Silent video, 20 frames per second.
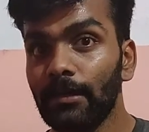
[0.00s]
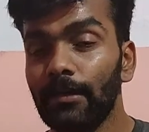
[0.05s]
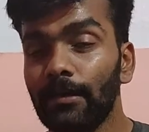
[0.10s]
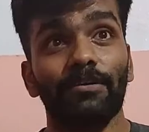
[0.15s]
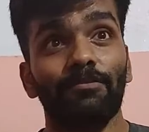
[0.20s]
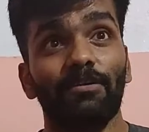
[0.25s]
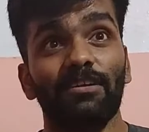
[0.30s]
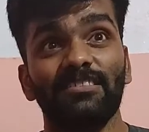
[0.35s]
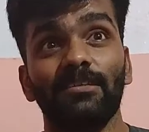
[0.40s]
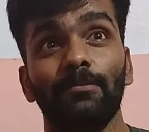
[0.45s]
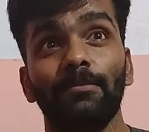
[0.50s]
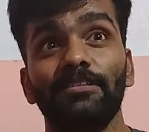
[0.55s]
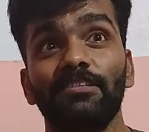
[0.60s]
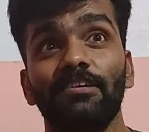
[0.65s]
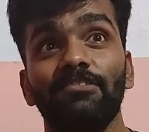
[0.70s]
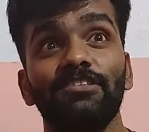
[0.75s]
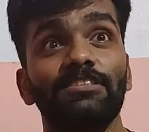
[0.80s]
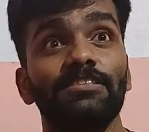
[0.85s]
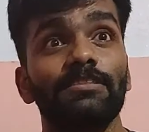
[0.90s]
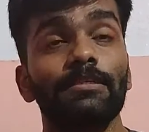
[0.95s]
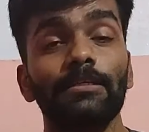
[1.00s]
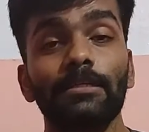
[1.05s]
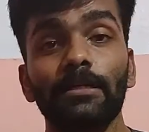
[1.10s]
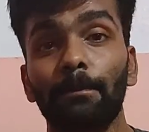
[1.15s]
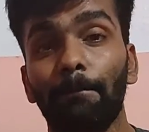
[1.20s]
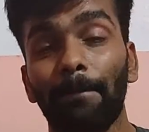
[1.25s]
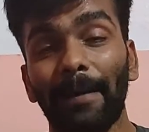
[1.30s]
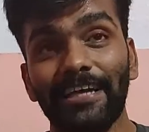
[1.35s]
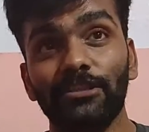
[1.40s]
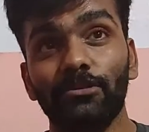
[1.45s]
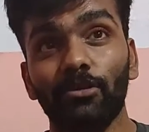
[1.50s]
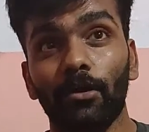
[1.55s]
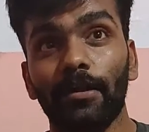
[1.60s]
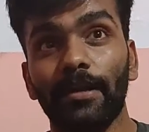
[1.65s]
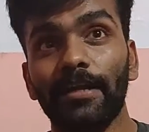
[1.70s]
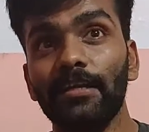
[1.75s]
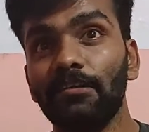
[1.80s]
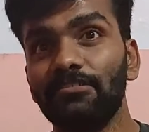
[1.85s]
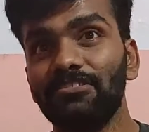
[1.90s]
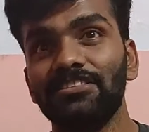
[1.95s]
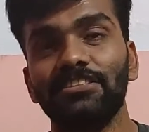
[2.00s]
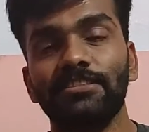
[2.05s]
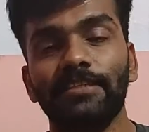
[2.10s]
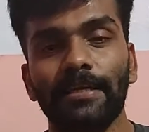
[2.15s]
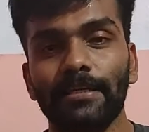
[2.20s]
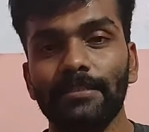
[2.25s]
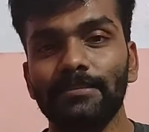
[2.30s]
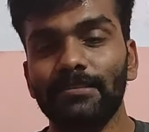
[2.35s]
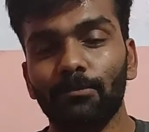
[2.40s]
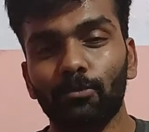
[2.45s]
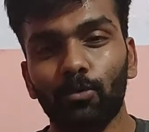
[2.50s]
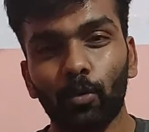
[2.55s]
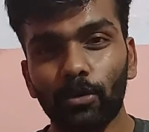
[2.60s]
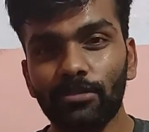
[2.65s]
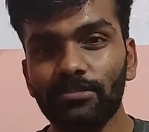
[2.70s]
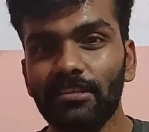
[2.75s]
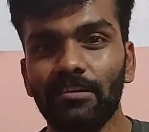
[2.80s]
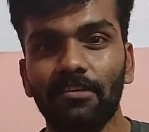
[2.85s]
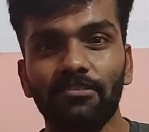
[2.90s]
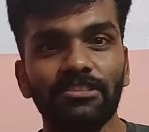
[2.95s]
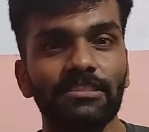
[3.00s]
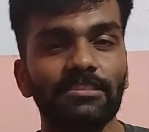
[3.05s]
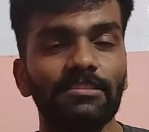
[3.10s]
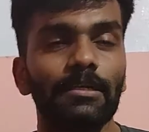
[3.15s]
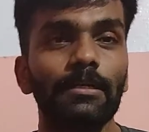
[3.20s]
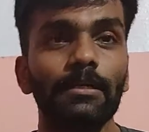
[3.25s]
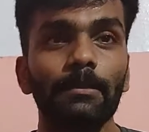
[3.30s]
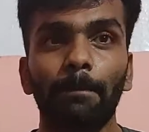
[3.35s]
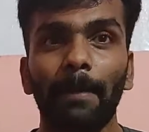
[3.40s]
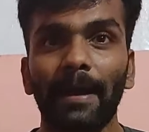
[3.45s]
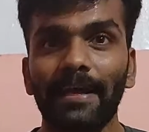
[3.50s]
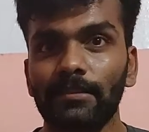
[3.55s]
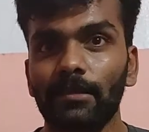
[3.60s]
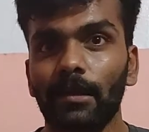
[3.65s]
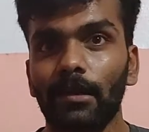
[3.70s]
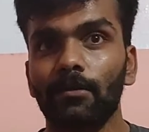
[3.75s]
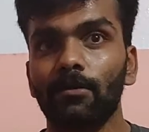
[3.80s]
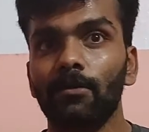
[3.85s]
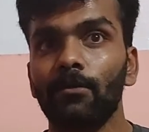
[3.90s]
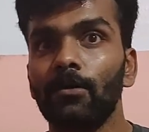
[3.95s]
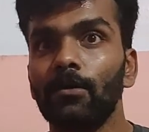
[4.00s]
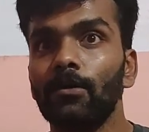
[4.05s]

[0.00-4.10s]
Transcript: For example, let's say I just learned Python, right? I just taken some course and I just learned Python.